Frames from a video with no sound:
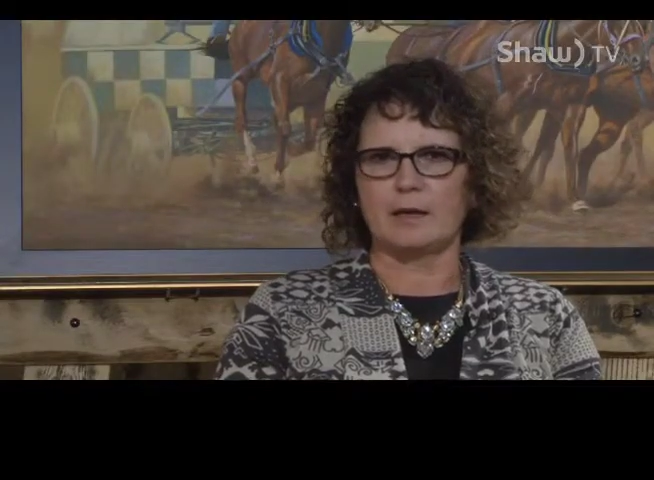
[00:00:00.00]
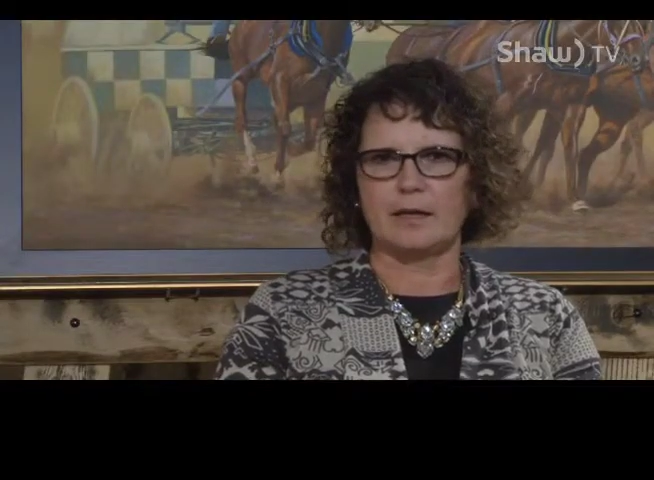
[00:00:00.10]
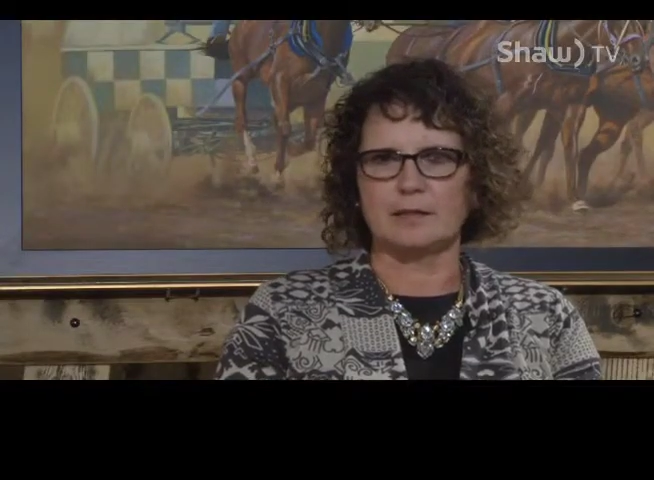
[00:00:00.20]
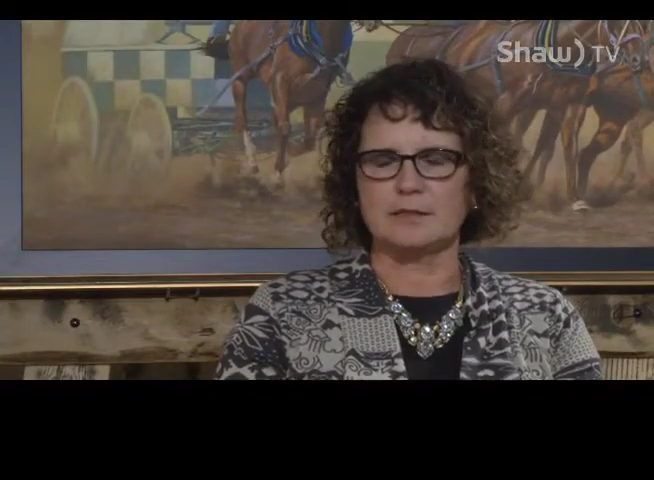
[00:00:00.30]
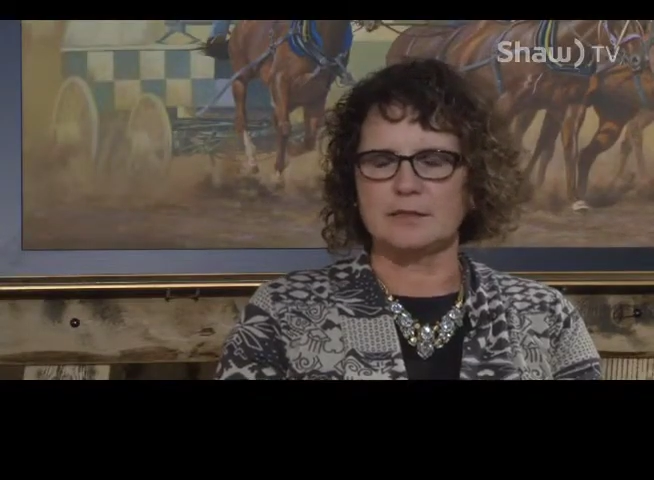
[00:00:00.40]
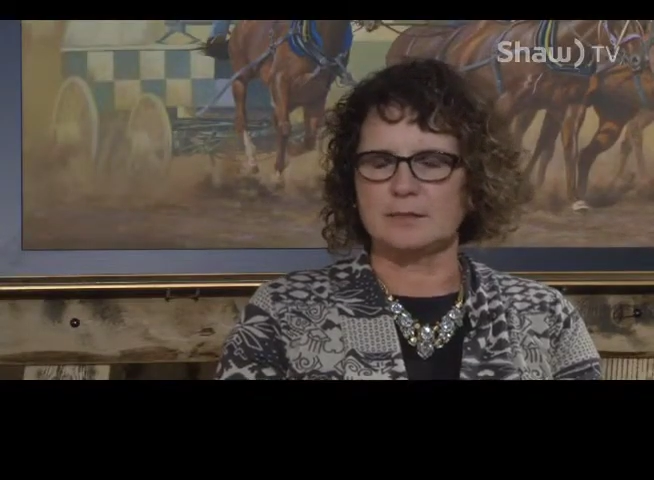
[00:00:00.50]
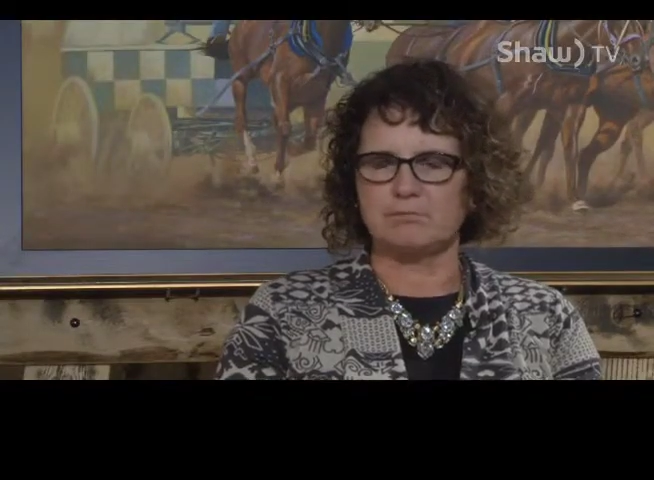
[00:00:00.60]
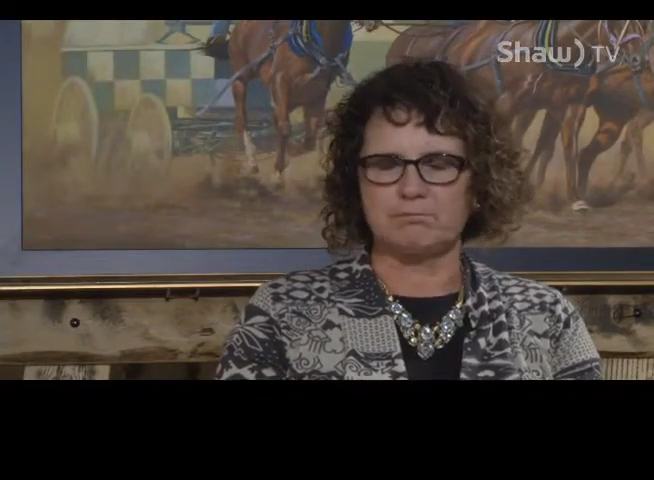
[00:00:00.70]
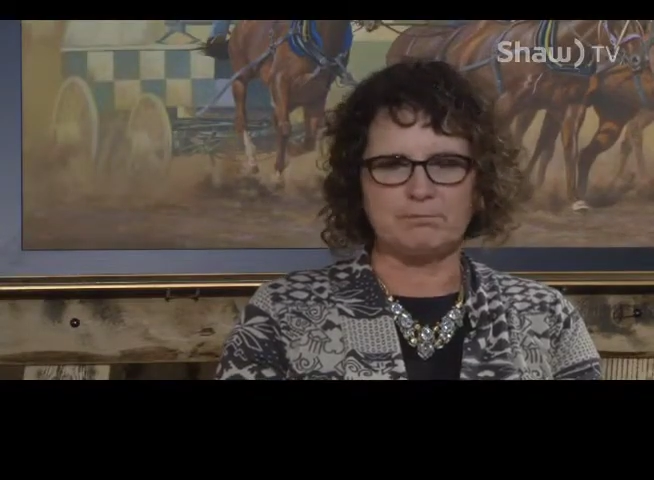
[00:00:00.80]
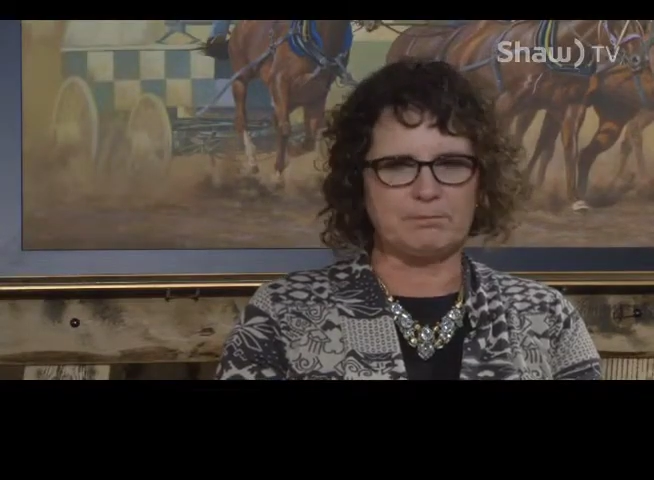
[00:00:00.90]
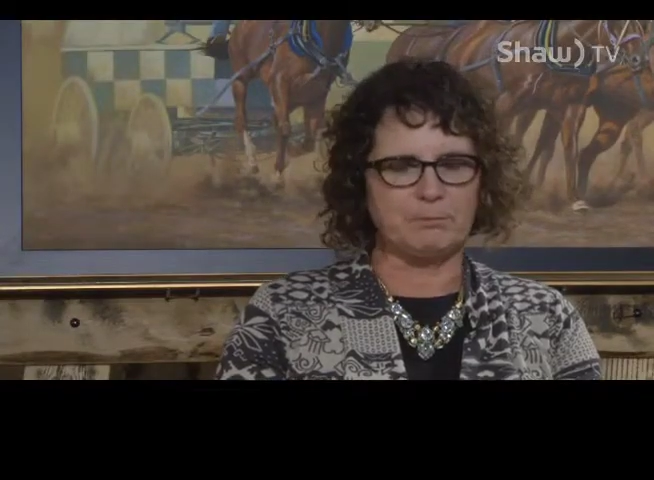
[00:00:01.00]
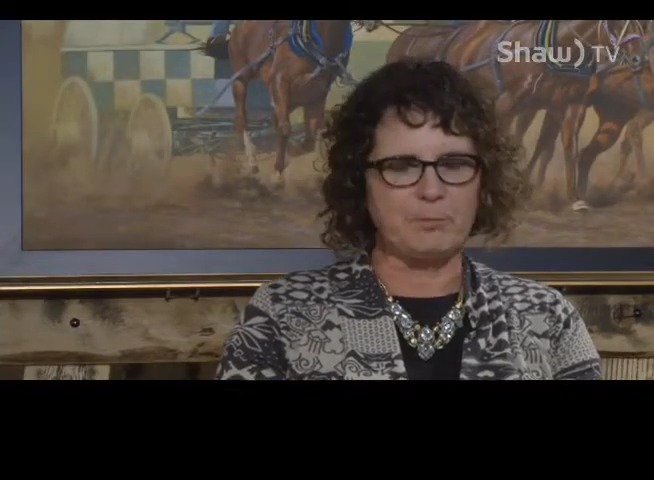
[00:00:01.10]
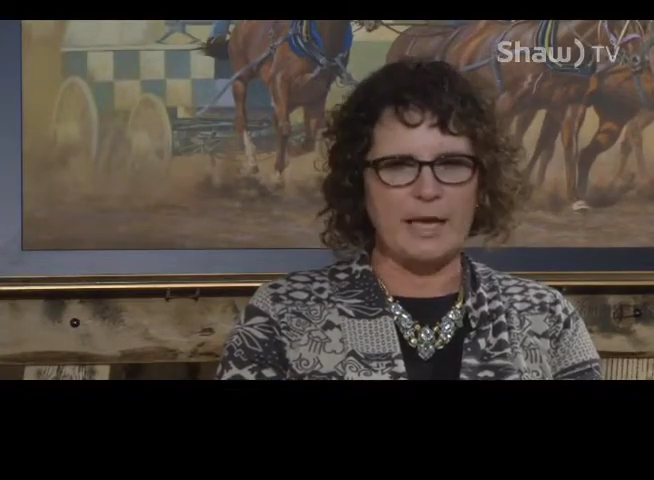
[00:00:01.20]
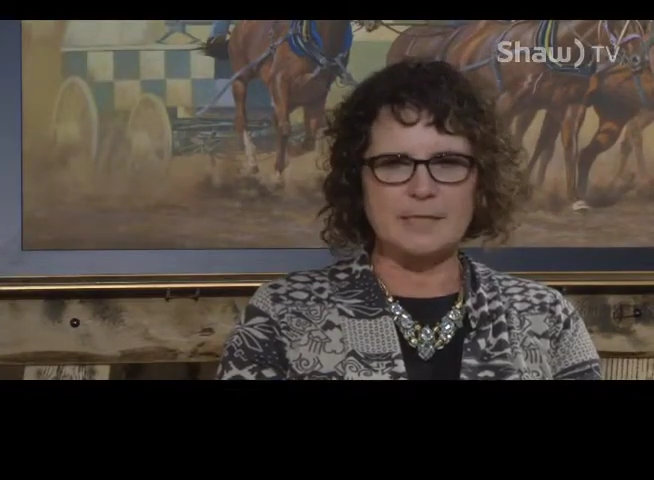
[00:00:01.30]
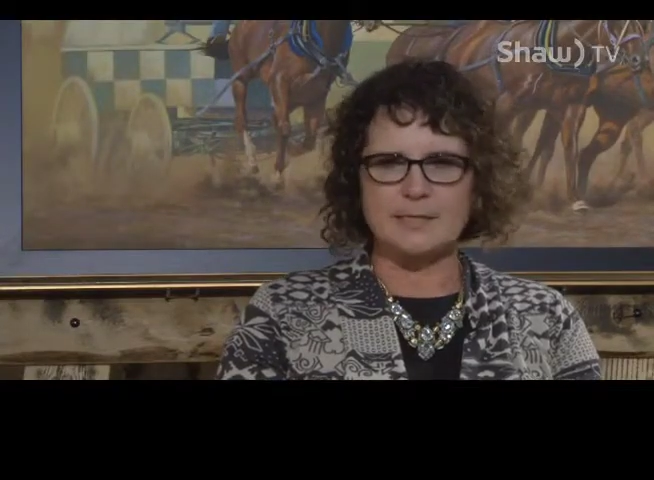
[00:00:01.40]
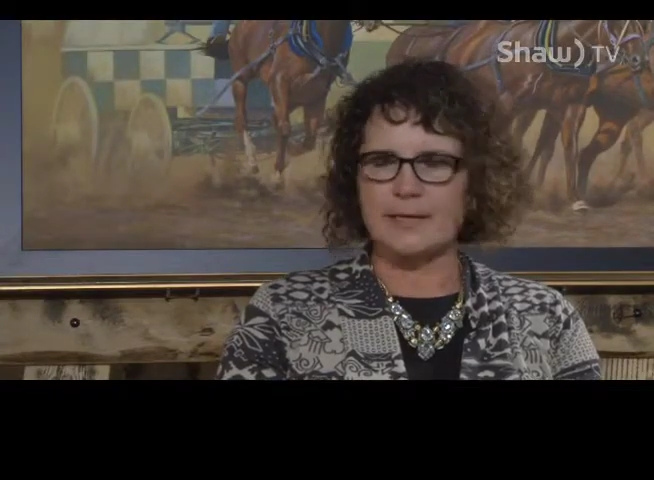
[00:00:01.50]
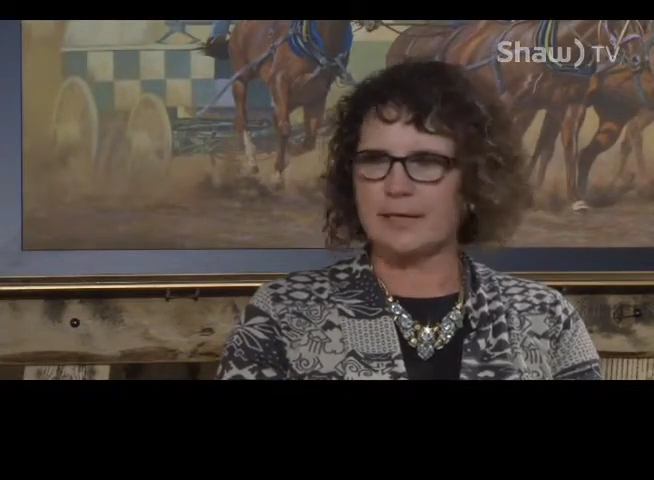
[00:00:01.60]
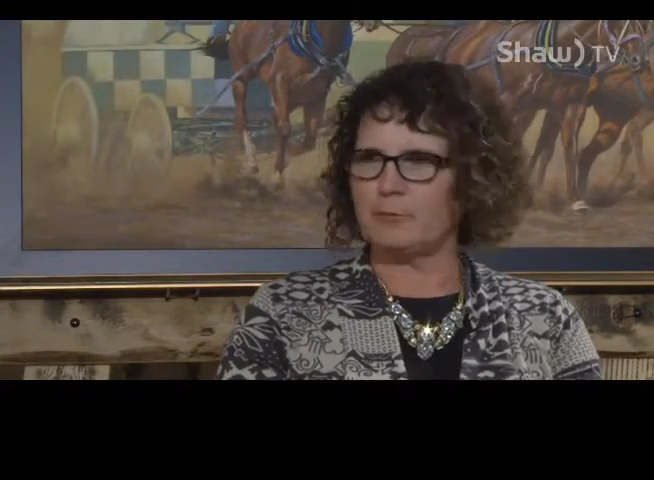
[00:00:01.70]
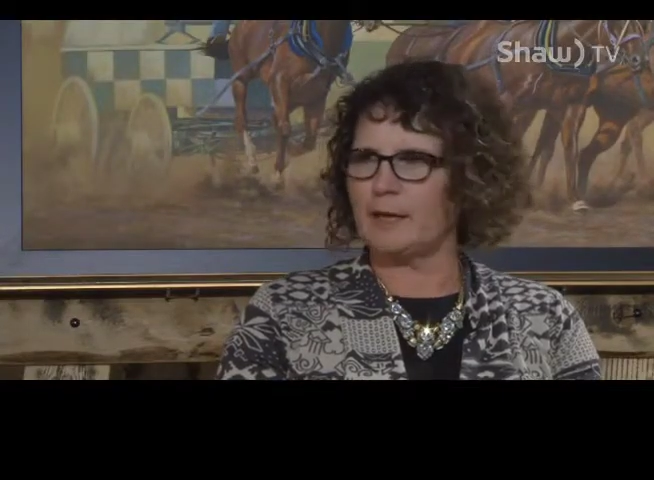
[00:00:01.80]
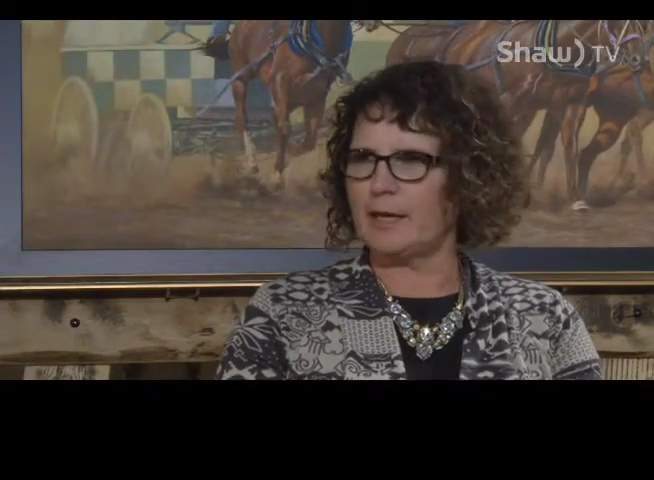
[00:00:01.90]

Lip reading: it's basic.